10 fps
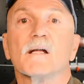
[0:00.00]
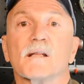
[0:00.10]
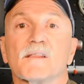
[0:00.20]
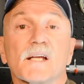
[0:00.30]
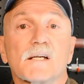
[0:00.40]

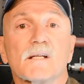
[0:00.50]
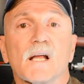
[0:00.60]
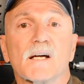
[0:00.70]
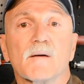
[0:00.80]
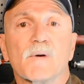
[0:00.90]
Thinking
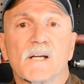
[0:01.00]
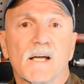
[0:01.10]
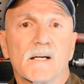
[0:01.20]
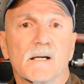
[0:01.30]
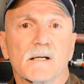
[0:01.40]
like a
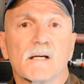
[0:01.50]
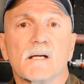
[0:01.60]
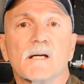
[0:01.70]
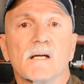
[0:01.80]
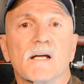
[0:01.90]
mechanic
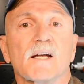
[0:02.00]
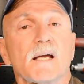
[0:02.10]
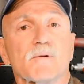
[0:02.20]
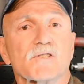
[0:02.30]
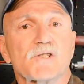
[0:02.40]

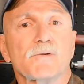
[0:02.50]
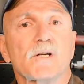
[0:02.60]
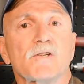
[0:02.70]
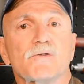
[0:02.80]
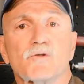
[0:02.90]
enables you to
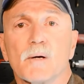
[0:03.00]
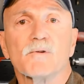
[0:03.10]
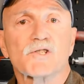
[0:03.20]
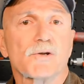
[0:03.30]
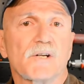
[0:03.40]
do
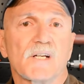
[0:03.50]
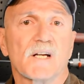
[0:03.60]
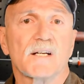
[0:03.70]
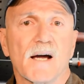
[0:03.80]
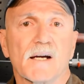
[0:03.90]
troubleshooting
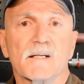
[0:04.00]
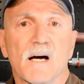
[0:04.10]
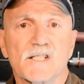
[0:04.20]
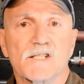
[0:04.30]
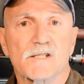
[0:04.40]
and
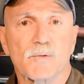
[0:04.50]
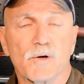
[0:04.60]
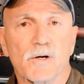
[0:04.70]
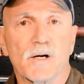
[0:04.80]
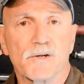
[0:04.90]
diagnostics
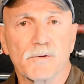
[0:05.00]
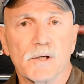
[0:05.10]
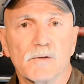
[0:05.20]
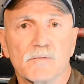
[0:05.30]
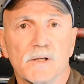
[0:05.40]
work on your
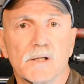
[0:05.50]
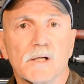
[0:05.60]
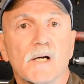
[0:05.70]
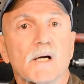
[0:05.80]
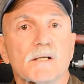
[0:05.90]
own,
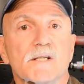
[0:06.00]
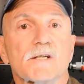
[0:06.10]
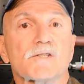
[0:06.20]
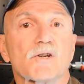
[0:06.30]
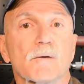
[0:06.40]
to
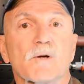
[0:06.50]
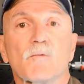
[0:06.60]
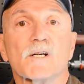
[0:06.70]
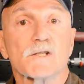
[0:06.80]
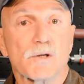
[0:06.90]
determine
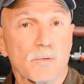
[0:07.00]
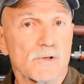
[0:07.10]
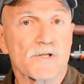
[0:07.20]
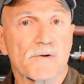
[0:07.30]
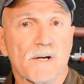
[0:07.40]
what
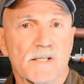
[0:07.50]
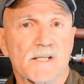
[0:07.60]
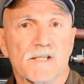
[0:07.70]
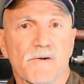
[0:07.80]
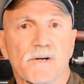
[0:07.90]
tools are
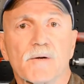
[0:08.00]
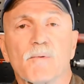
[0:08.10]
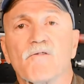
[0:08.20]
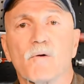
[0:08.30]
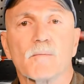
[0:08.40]
necessary to
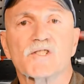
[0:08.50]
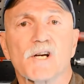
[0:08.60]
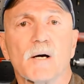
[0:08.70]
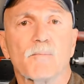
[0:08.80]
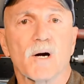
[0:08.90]
perform a
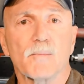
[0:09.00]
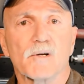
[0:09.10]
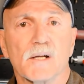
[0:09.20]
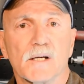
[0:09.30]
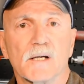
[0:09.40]
job
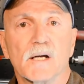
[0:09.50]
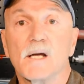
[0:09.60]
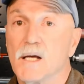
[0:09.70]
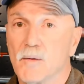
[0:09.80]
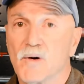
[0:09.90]
properly,
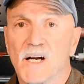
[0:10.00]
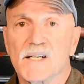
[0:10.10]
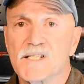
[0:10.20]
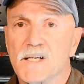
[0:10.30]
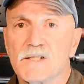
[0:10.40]
And when I
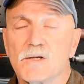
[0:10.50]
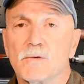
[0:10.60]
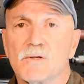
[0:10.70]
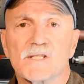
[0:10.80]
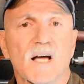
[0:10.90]
say
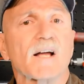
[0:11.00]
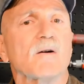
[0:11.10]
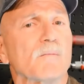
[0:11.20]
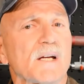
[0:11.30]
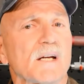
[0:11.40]
tools, I
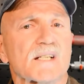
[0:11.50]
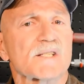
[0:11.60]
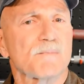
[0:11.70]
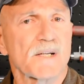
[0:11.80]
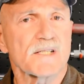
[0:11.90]
don't mean
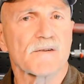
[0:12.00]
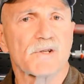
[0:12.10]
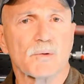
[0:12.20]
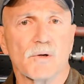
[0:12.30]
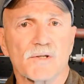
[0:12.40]
expensive
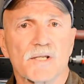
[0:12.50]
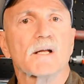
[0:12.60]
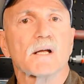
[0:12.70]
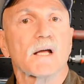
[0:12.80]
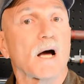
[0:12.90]
tools.
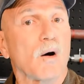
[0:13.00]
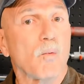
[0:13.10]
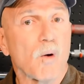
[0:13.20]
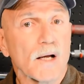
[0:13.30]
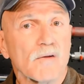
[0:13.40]
A
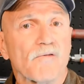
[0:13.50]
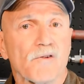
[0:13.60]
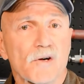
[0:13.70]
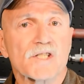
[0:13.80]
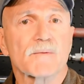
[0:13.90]

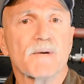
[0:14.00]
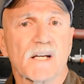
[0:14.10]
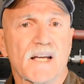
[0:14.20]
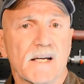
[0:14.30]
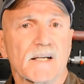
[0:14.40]
well-versed
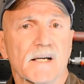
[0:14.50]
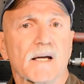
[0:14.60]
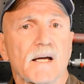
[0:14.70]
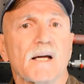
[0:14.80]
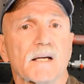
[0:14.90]
mechanic
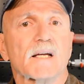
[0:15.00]
can